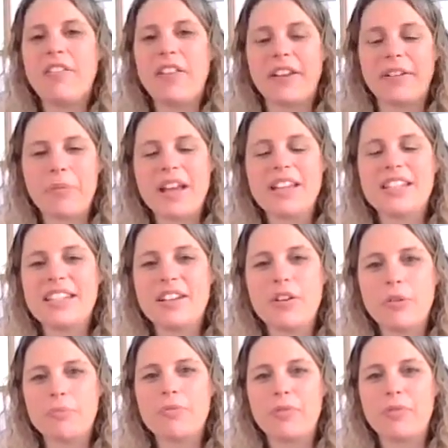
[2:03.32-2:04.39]
then? Where did it
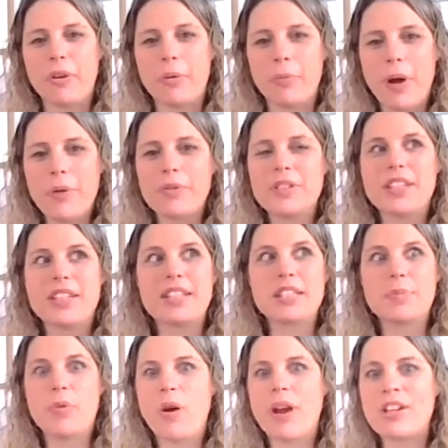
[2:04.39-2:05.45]
come from? Where was the
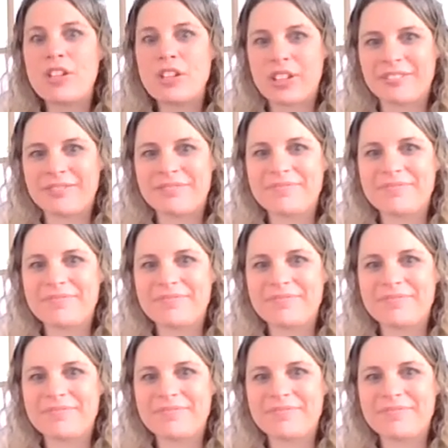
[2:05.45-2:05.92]
inspiration?